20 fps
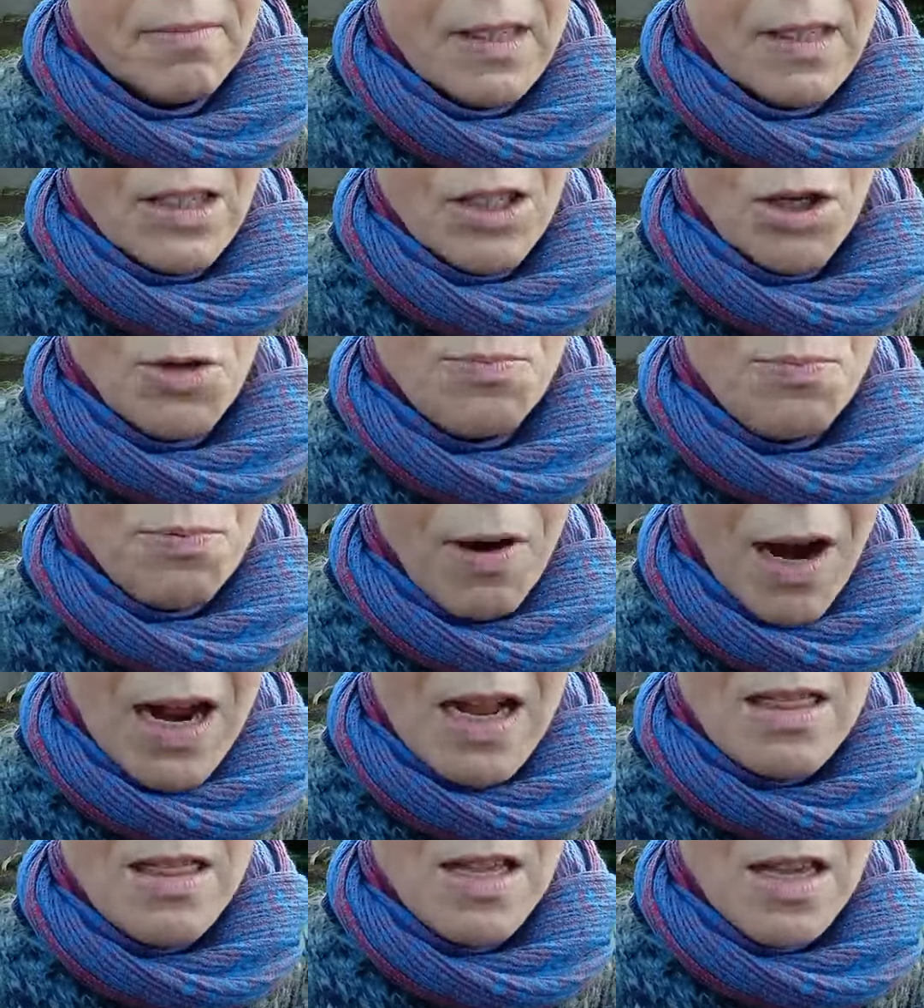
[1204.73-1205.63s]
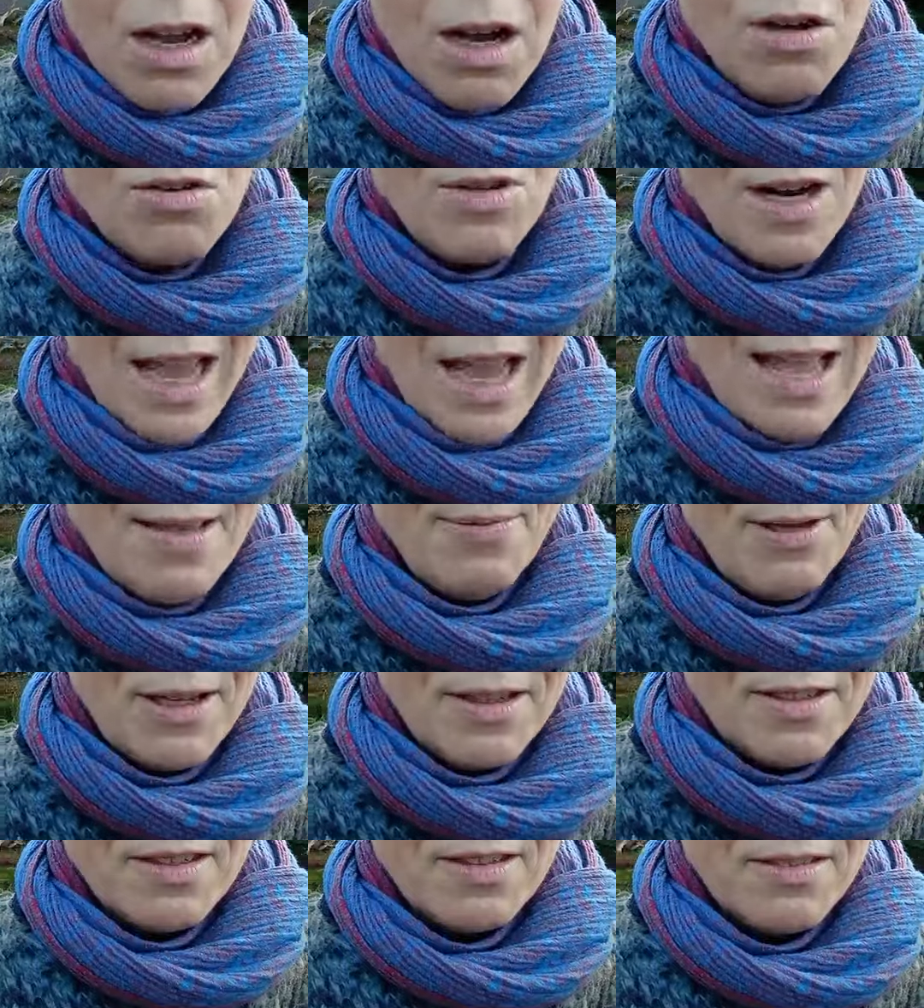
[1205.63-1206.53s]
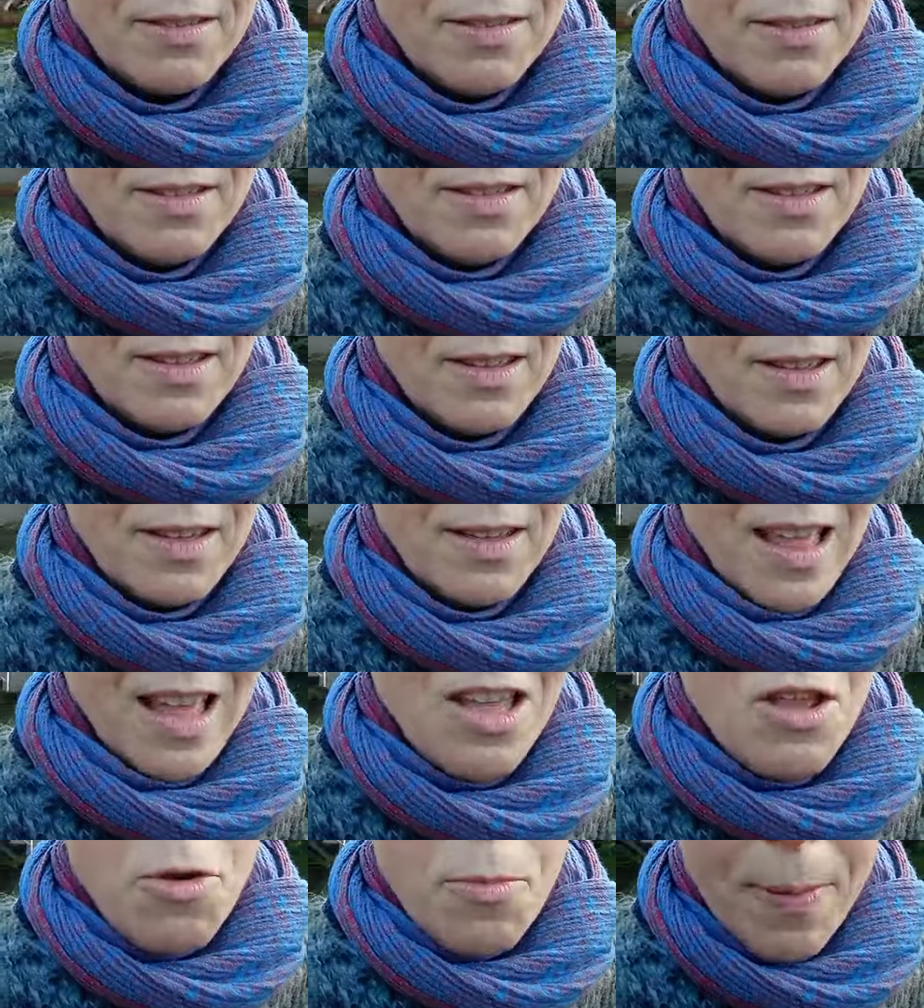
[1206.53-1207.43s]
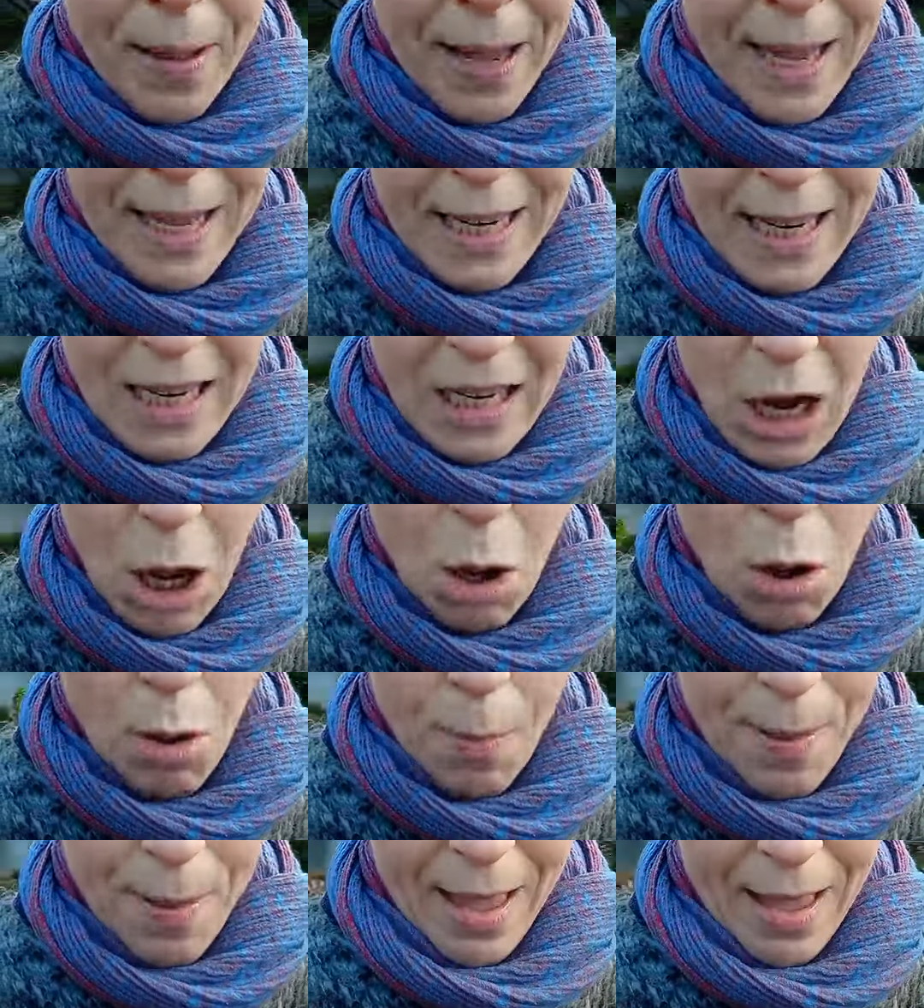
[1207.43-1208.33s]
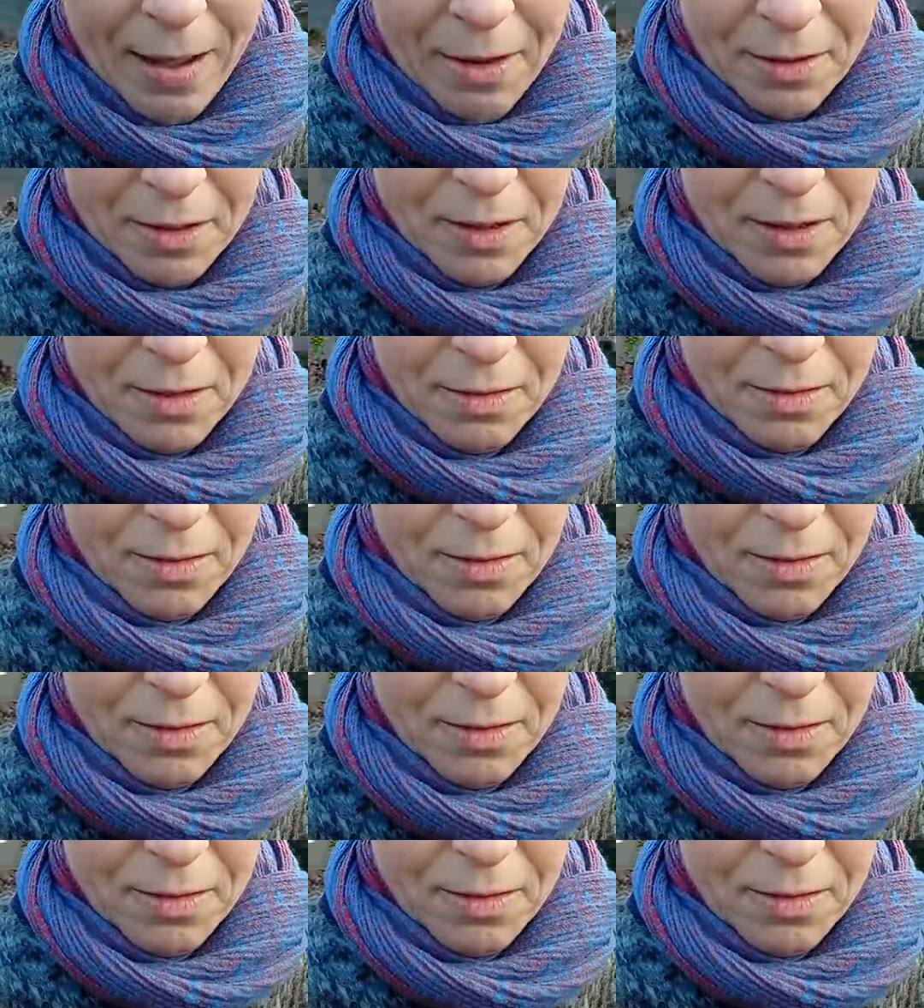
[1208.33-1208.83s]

So break the old habit that you barely know about.